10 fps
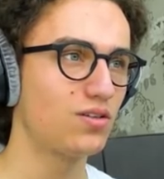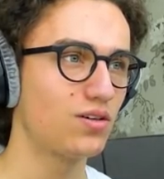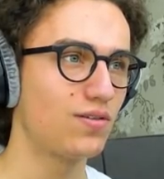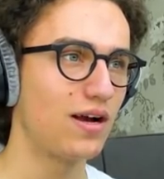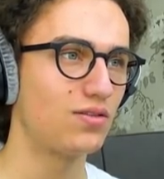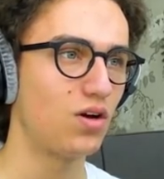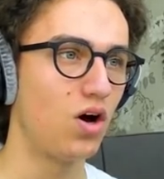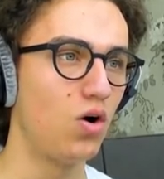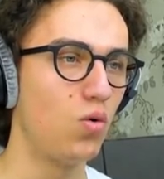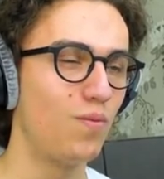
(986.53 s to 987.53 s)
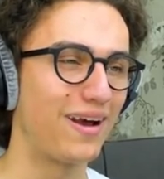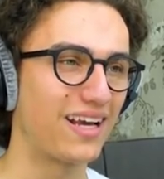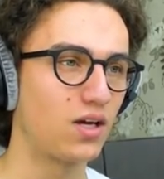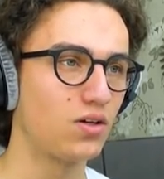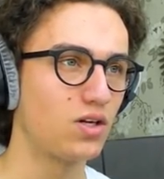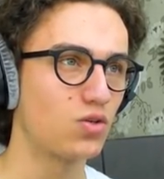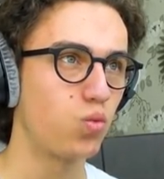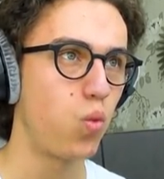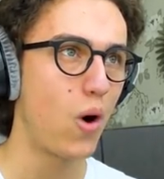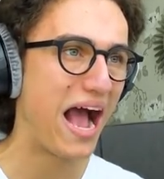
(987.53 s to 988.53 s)
turn around. Oh my goodness.
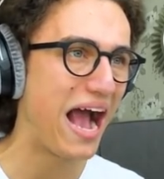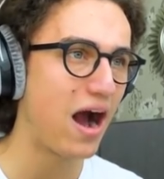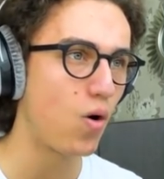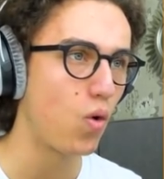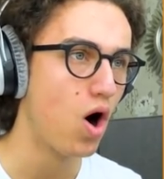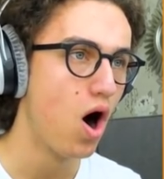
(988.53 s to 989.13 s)
Wow.